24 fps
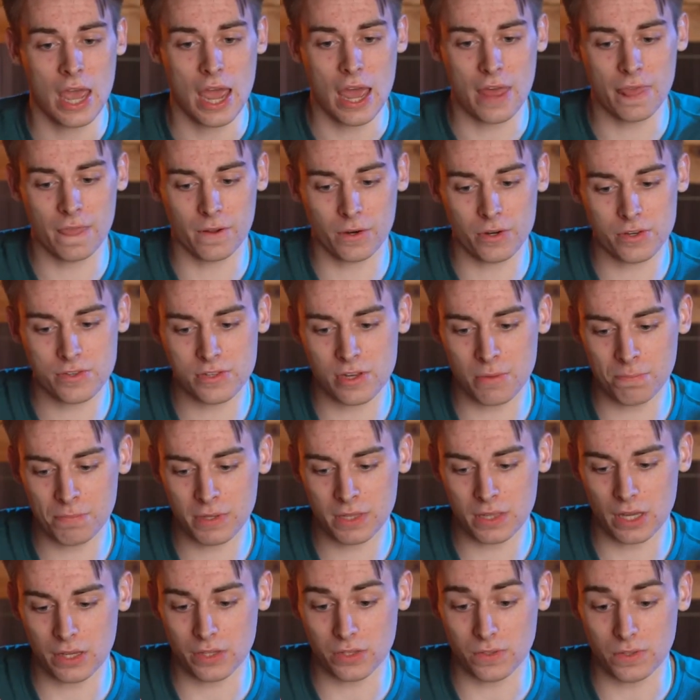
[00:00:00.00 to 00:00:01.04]
and there is
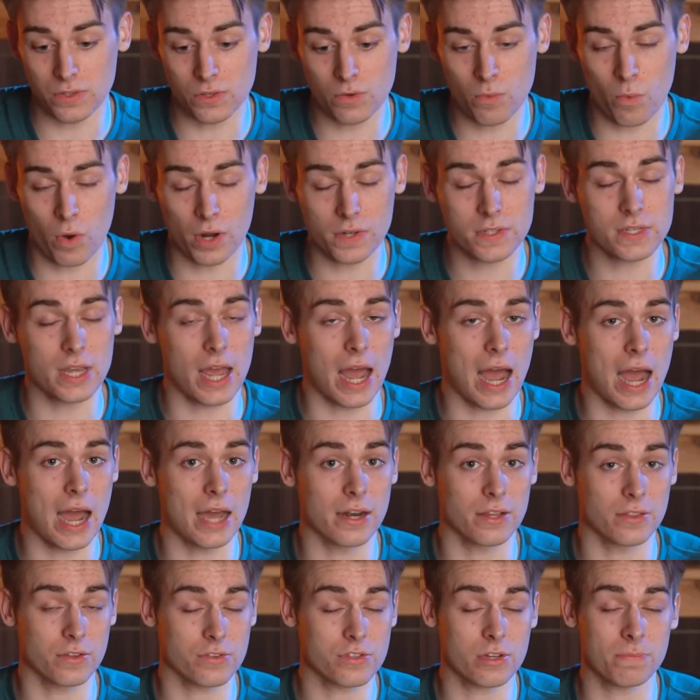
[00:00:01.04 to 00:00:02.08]
something that you want to
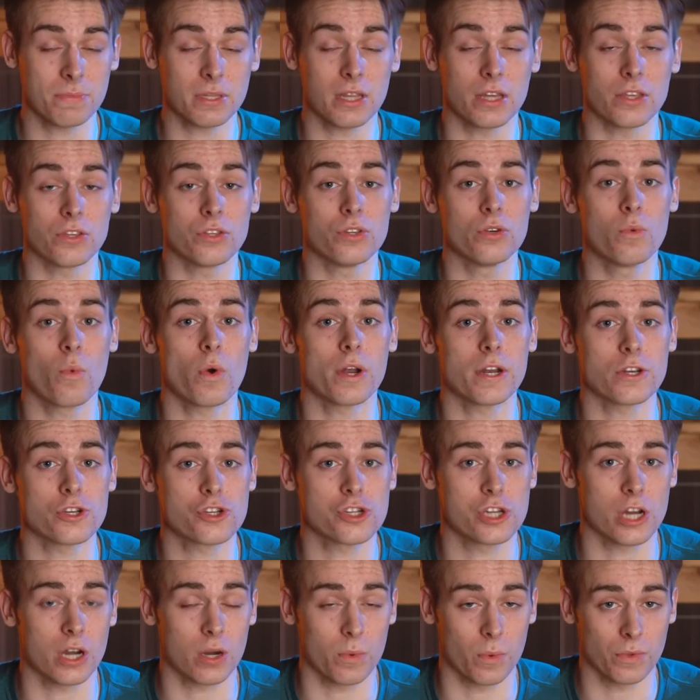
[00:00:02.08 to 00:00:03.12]
add, and there's something that you want to
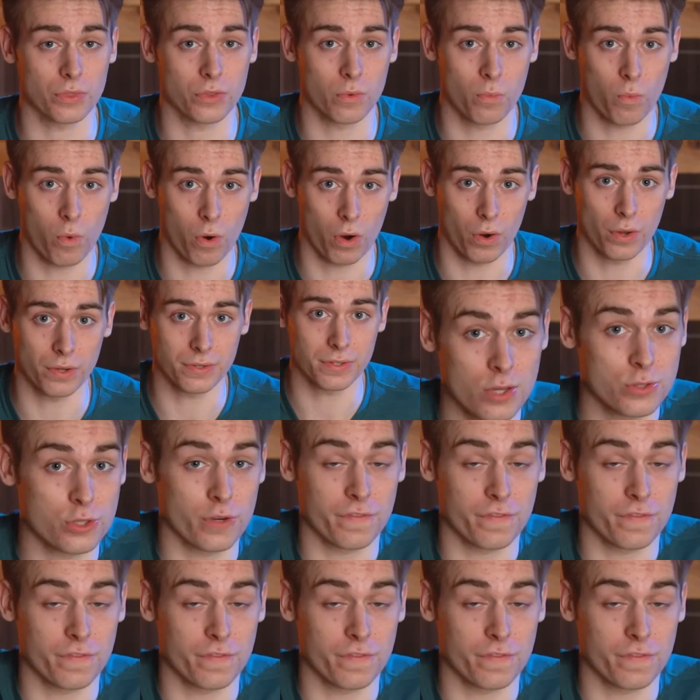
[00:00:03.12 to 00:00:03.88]
share with the world.